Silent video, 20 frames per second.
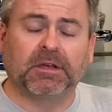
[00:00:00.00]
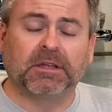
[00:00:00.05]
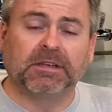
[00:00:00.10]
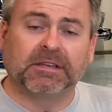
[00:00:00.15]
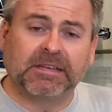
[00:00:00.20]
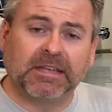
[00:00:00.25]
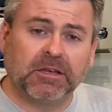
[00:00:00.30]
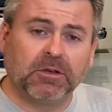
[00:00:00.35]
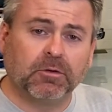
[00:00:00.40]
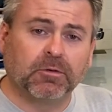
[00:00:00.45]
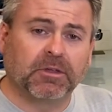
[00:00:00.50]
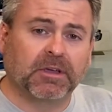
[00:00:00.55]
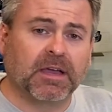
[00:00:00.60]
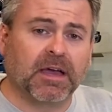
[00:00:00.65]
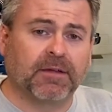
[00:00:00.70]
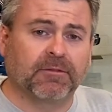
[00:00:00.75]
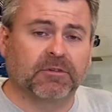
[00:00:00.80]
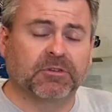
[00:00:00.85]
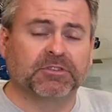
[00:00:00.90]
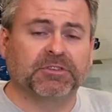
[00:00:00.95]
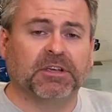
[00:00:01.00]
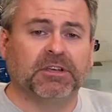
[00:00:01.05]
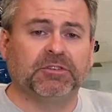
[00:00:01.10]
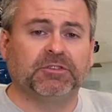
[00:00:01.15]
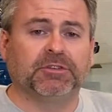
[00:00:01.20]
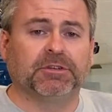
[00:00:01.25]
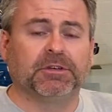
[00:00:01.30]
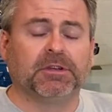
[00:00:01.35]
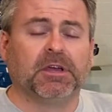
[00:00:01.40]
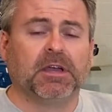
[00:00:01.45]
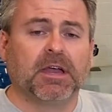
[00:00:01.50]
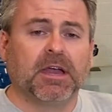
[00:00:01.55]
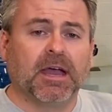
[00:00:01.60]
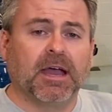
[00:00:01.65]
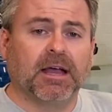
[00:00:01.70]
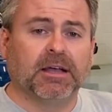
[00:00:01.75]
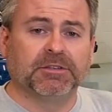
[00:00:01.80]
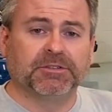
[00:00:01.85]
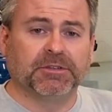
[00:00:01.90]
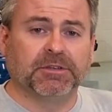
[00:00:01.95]
continue the conversation
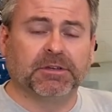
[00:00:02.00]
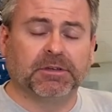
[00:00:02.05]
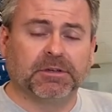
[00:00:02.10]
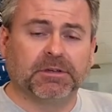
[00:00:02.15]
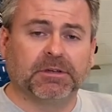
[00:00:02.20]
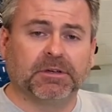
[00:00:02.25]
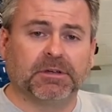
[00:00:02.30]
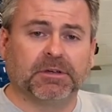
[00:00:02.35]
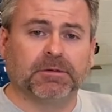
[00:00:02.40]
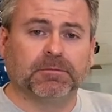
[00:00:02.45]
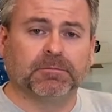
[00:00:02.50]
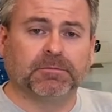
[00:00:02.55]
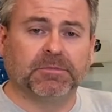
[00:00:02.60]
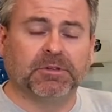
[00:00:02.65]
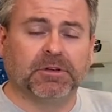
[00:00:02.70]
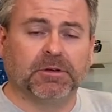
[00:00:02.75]
as a